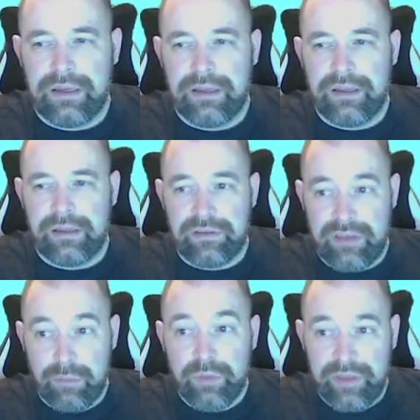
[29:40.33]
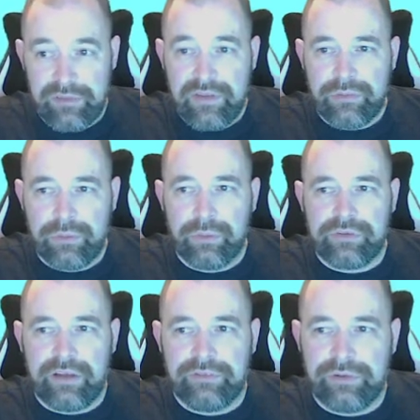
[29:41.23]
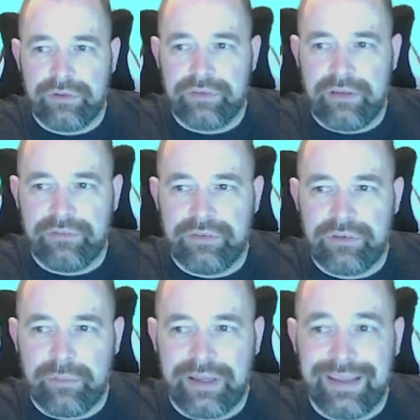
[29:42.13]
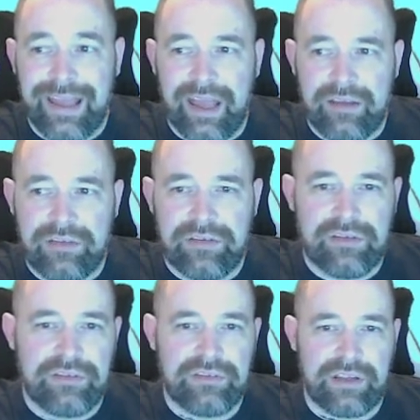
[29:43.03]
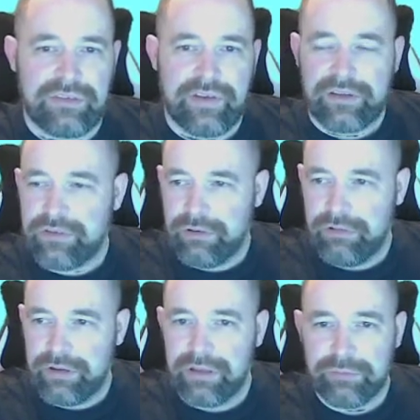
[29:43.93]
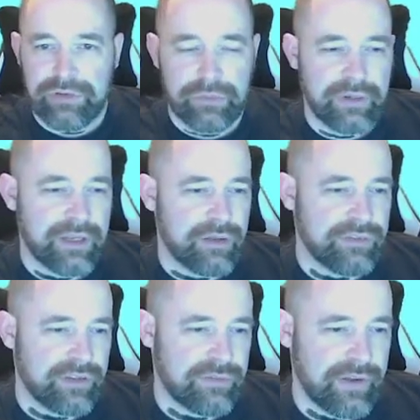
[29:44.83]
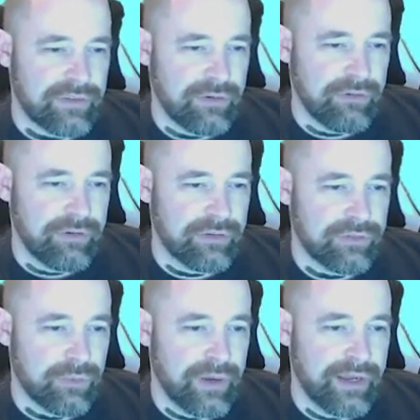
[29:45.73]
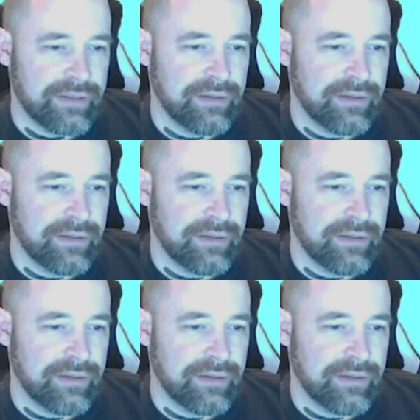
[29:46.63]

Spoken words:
And the same with this. This will also have 2 7s. So my guess is it's 6 factorial. I'm just going to work out 6 factorial squared.